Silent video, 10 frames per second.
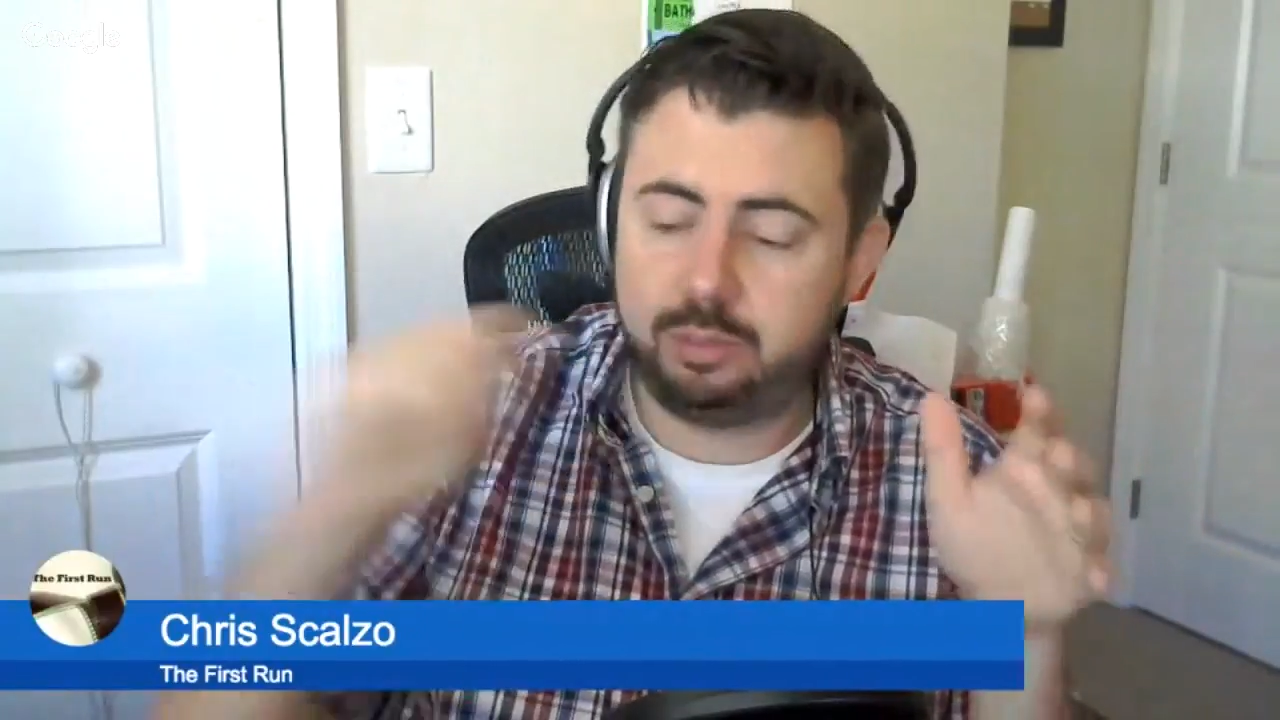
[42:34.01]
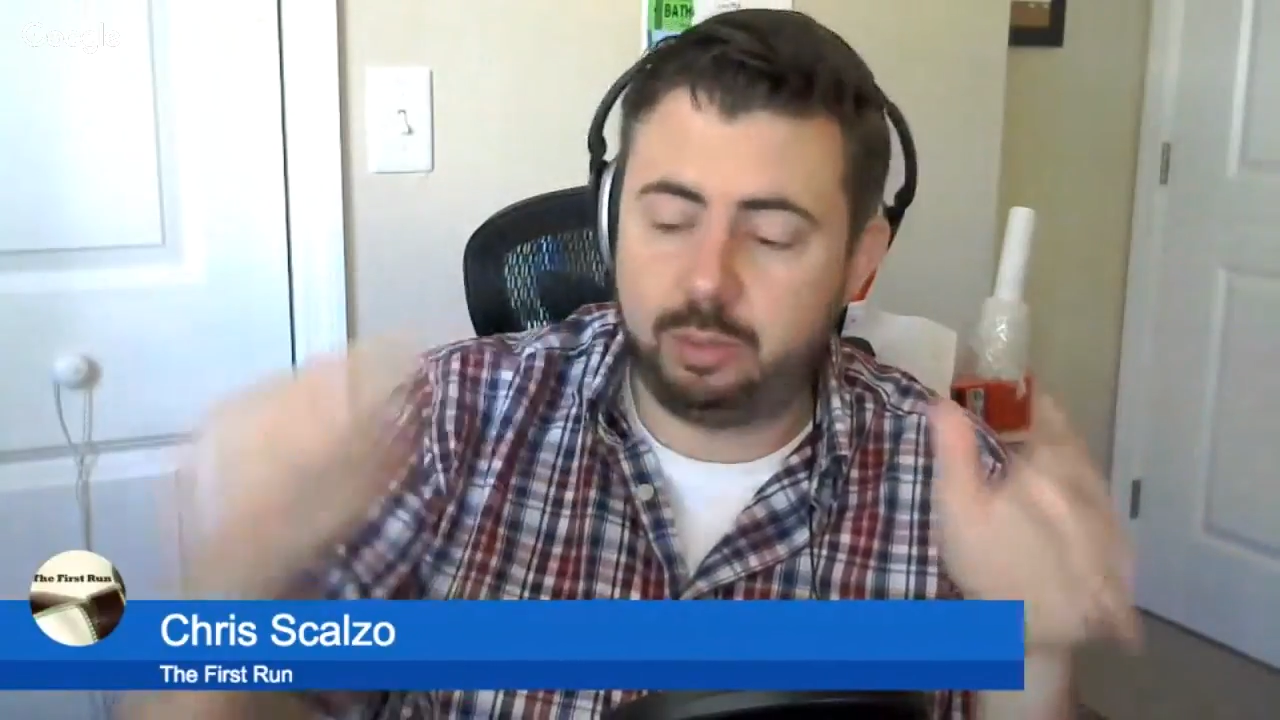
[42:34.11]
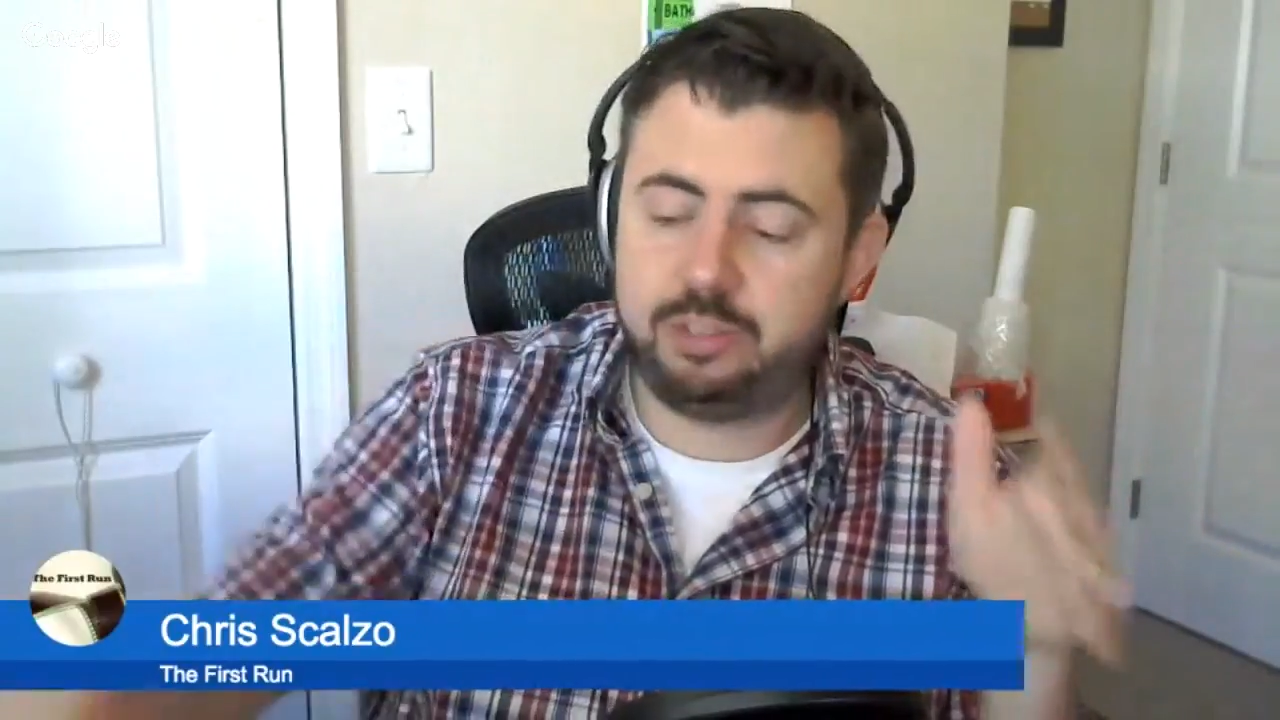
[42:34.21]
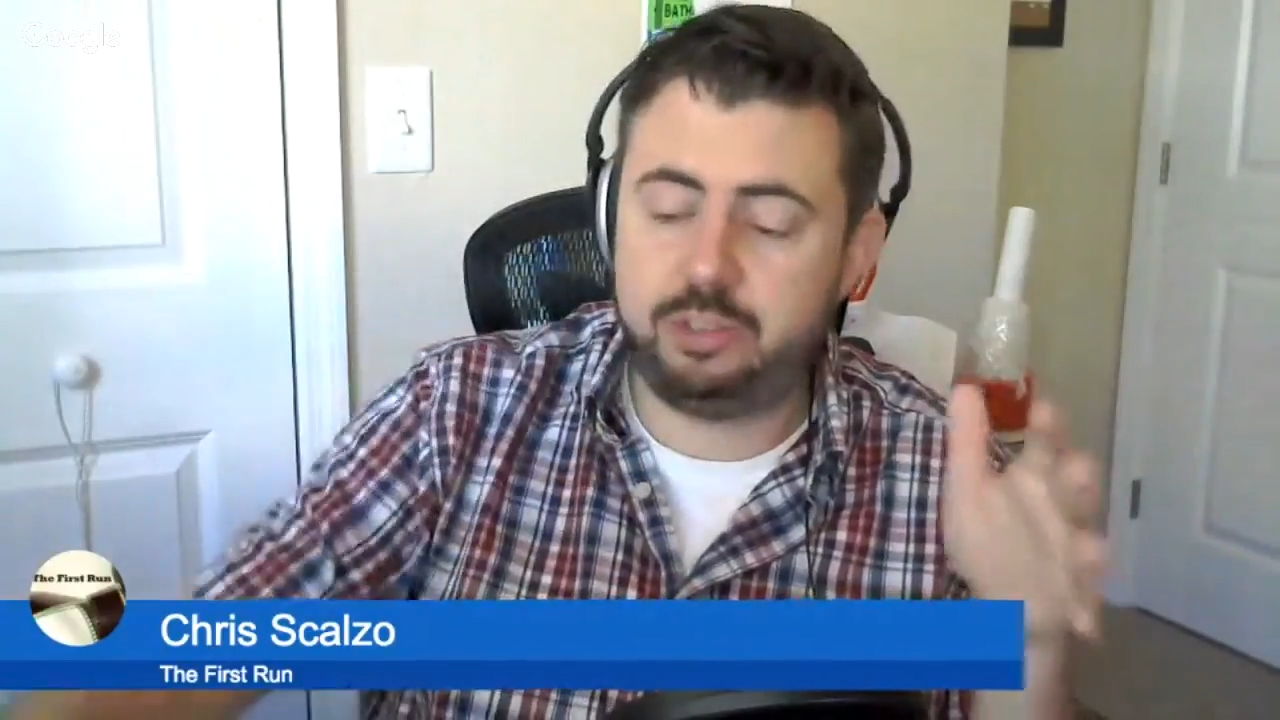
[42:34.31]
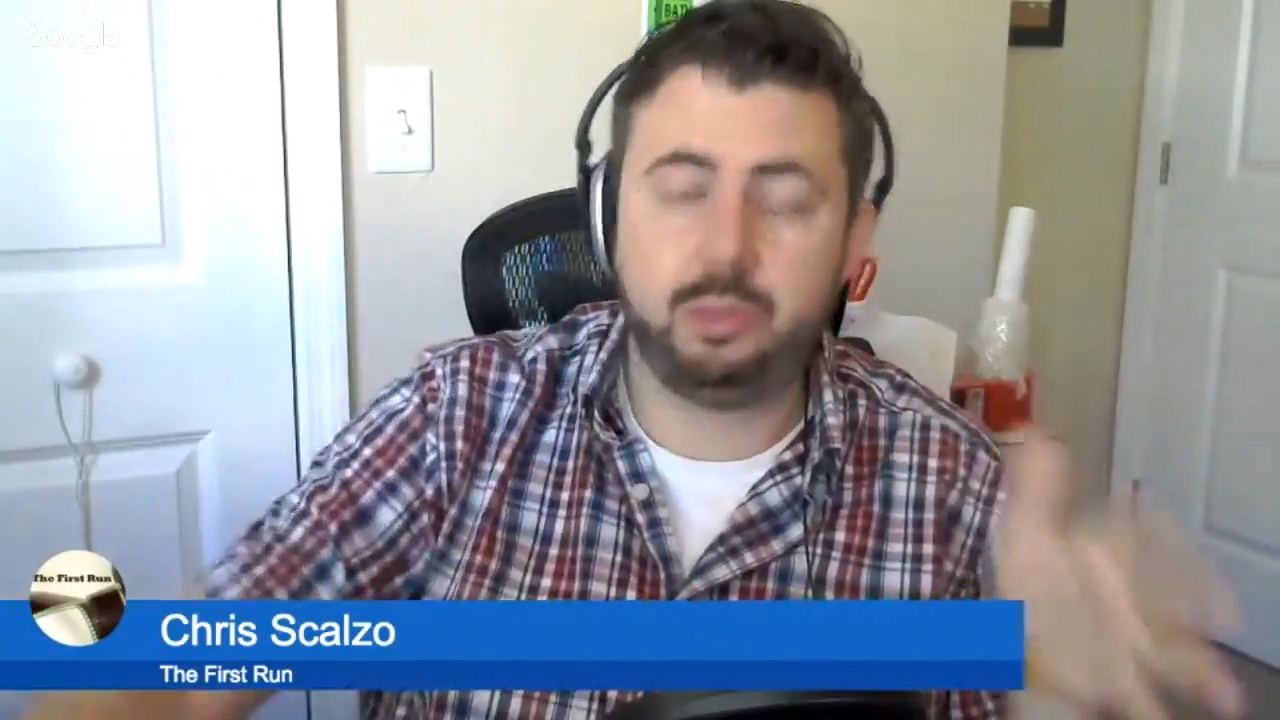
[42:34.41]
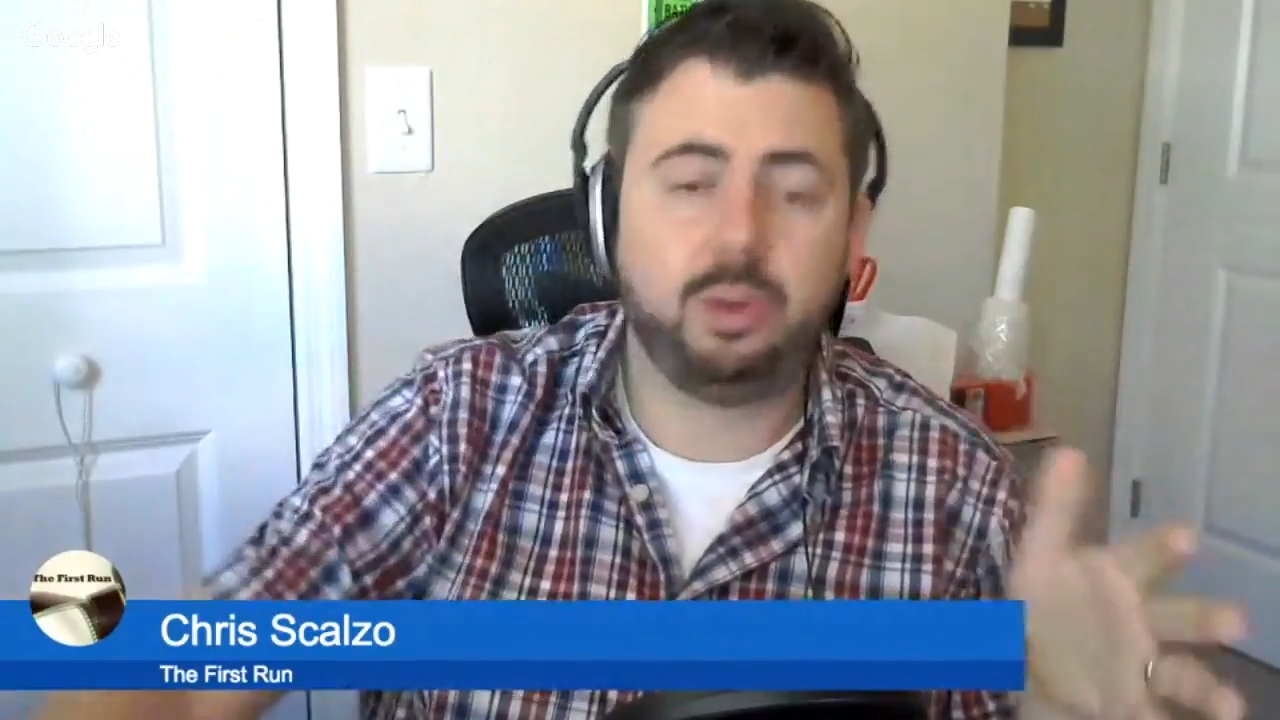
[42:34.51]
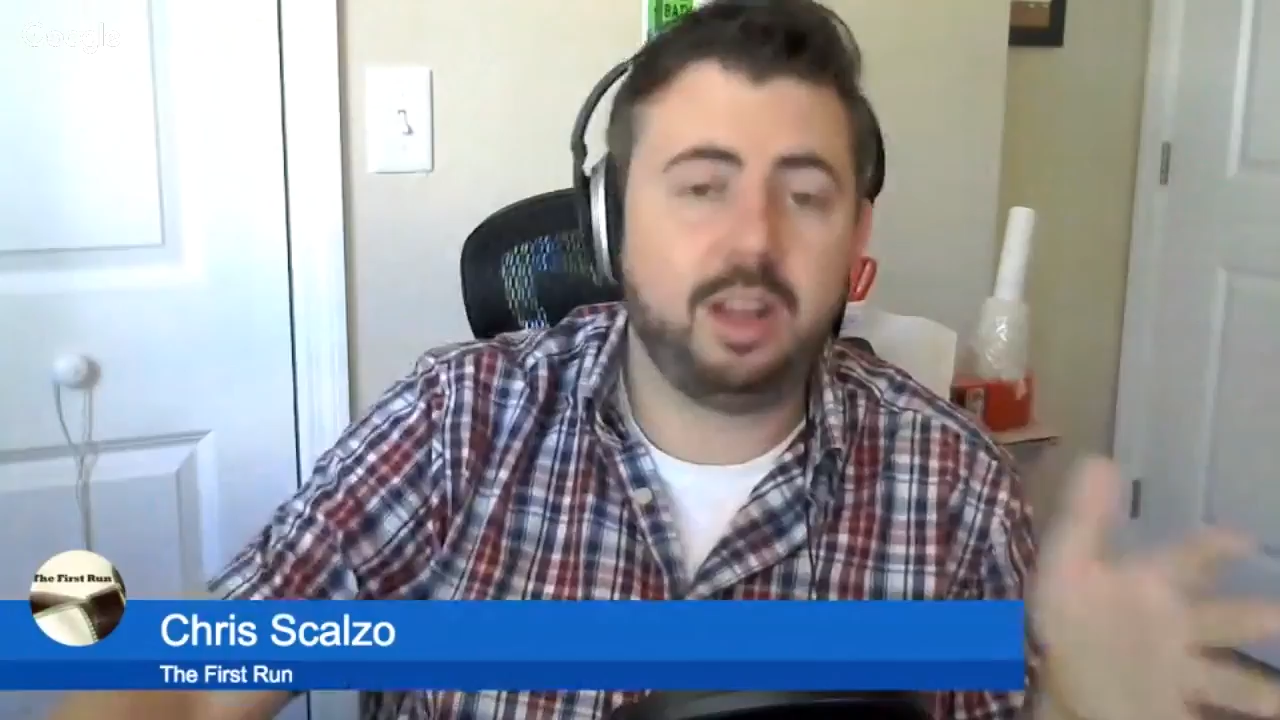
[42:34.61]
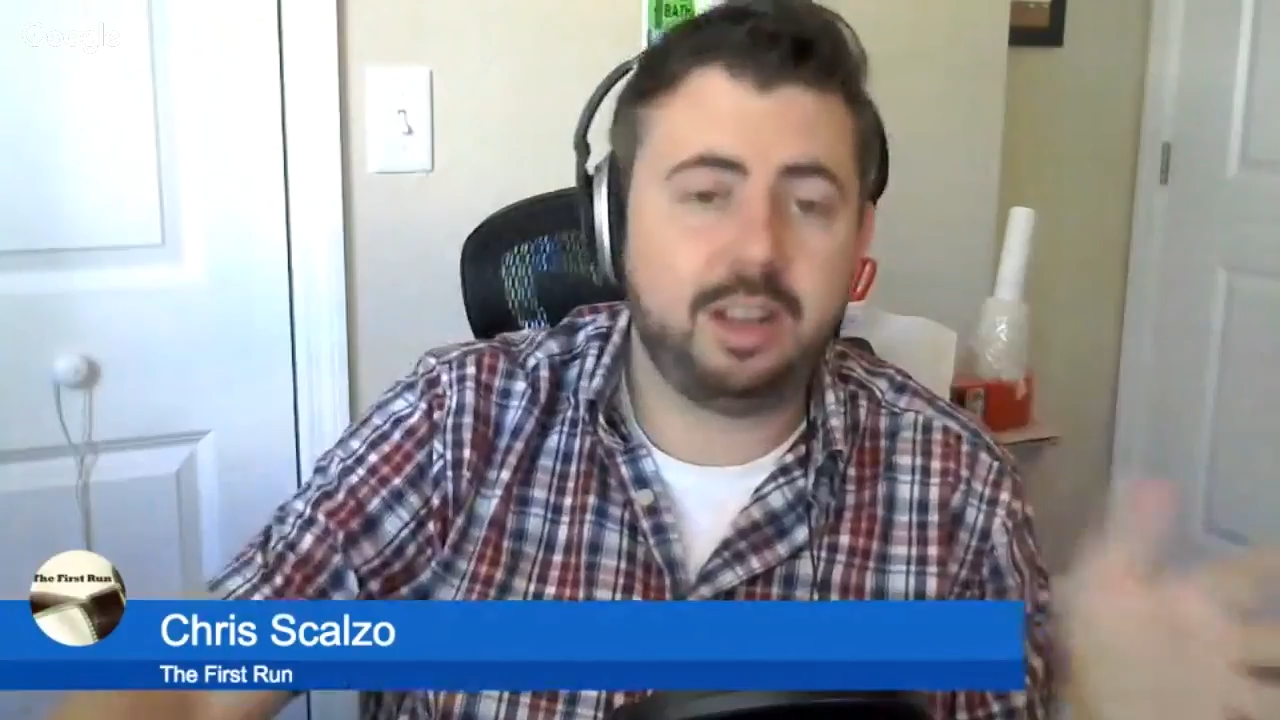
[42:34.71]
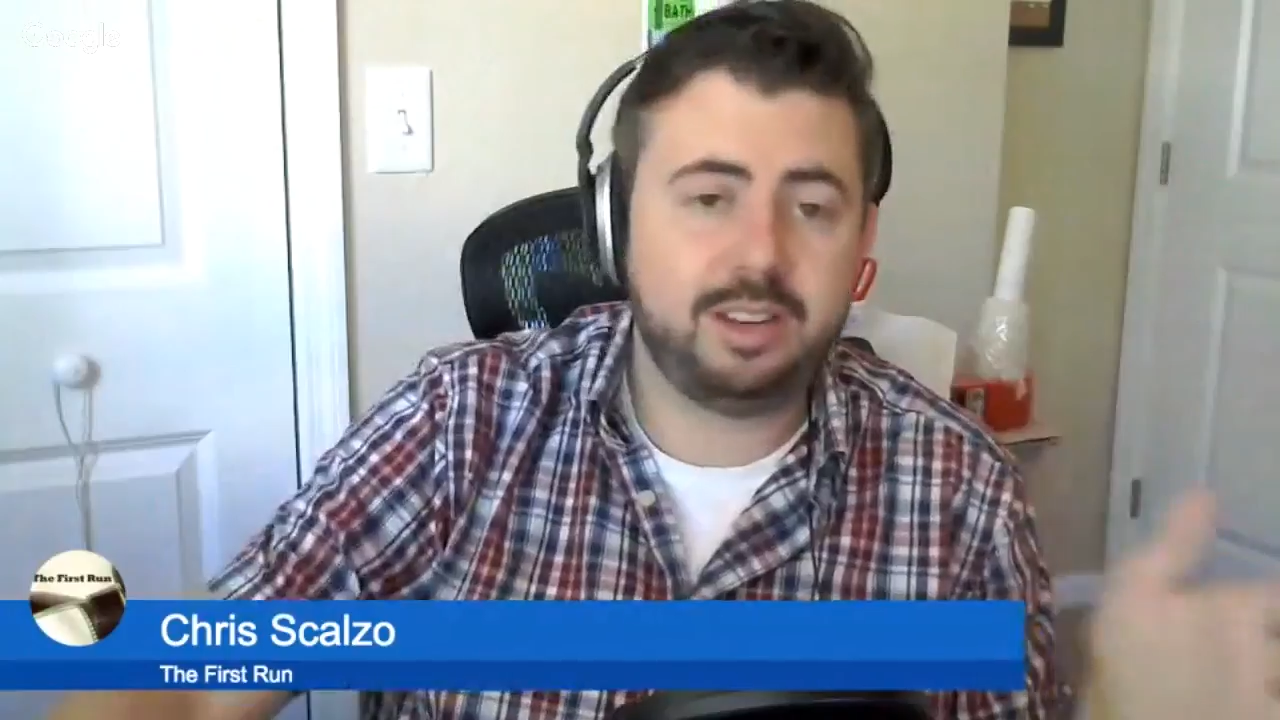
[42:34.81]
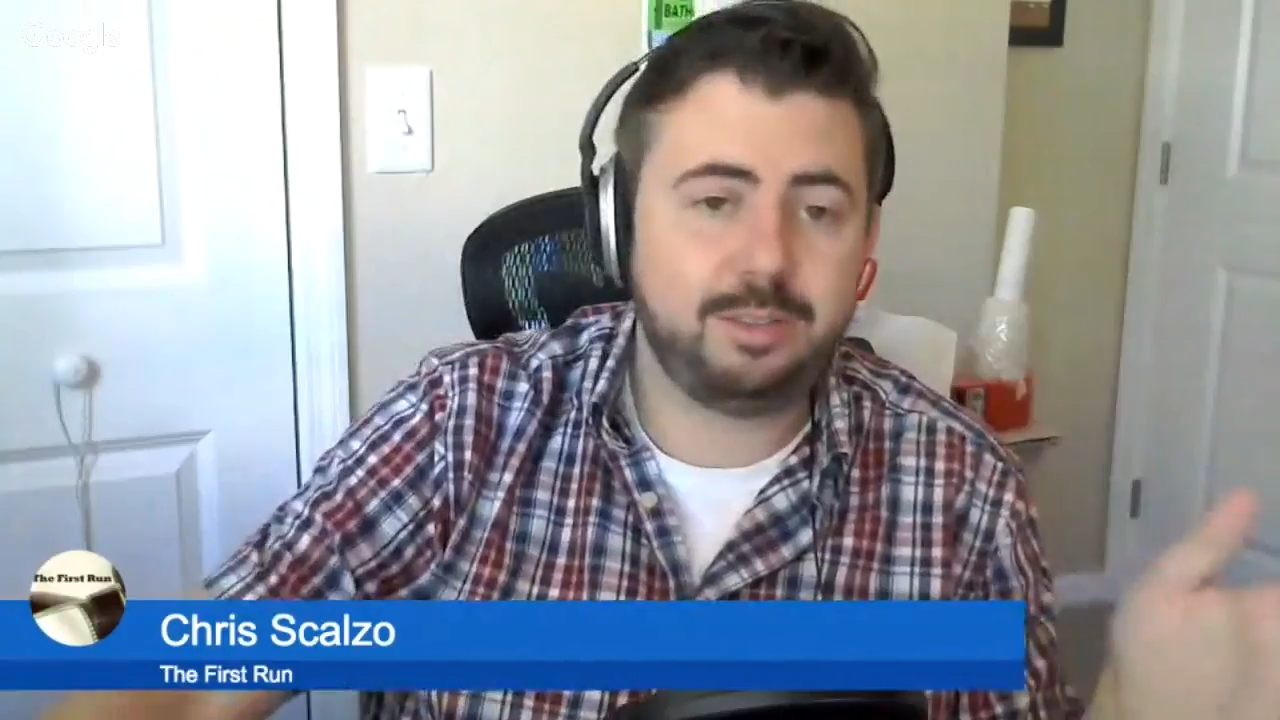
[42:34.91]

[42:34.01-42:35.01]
what you want,